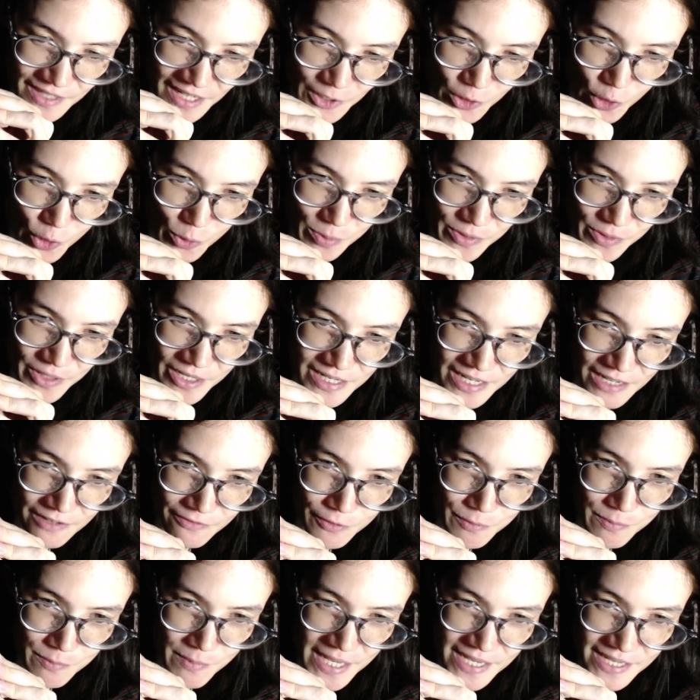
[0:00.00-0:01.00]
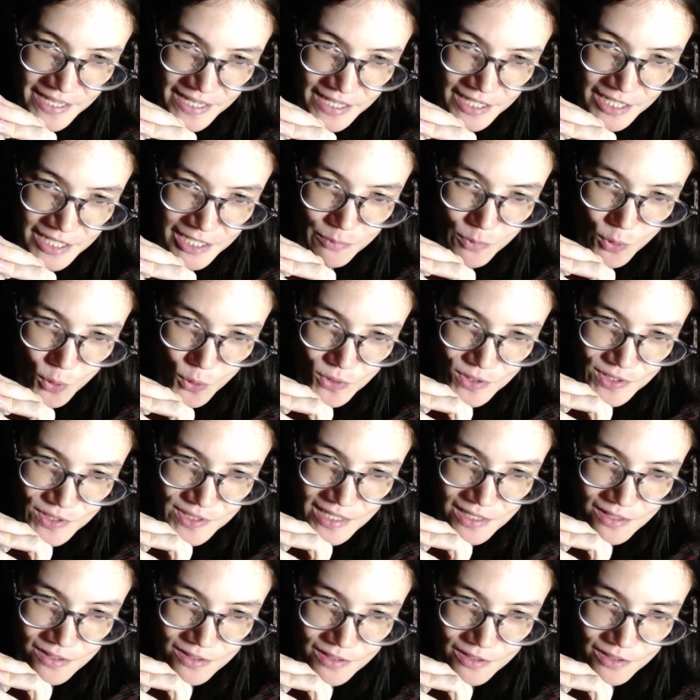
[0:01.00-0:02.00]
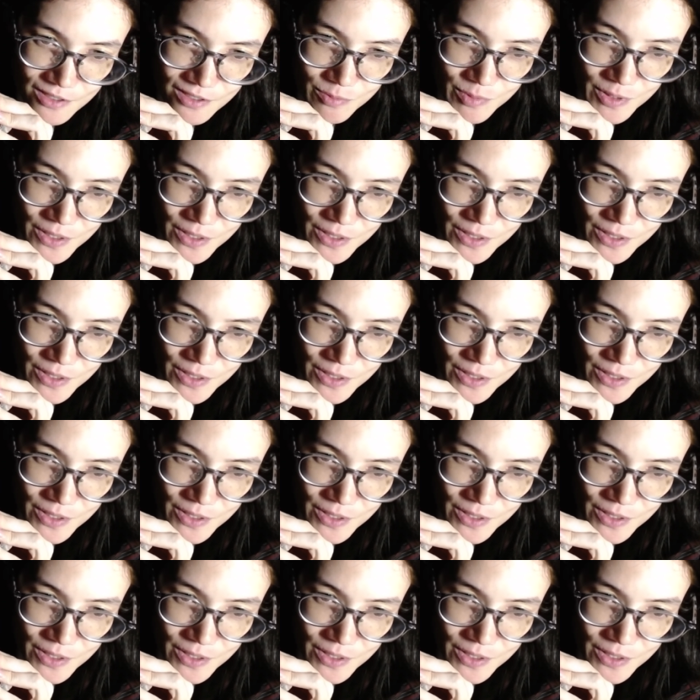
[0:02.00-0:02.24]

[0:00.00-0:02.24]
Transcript: I hope they never make any more seasons